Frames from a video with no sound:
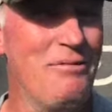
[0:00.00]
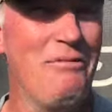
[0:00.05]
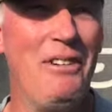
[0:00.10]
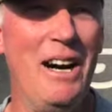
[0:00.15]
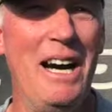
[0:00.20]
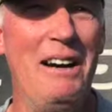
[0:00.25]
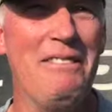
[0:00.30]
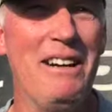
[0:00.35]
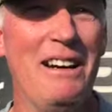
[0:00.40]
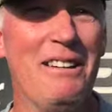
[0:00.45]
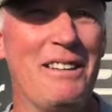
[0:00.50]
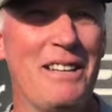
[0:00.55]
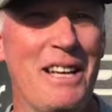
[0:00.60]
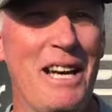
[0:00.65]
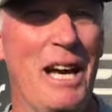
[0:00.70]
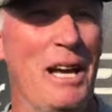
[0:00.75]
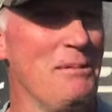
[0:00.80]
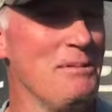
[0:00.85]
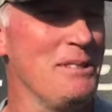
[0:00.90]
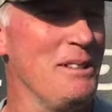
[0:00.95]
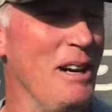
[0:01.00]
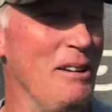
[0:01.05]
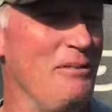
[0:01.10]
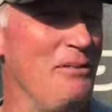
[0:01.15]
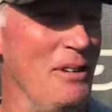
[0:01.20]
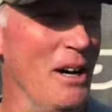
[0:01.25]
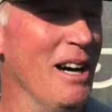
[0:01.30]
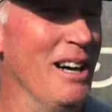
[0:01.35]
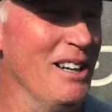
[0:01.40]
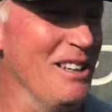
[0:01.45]
5 out of the game. It's not
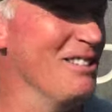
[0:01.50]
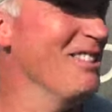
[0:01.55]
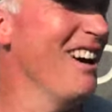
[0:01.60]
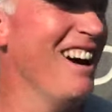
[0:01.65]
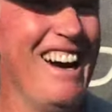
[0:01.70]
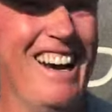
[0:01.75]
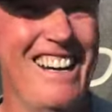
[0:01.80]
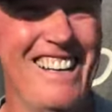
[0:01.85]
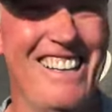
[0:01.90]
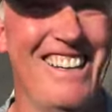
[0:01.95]
fun, right?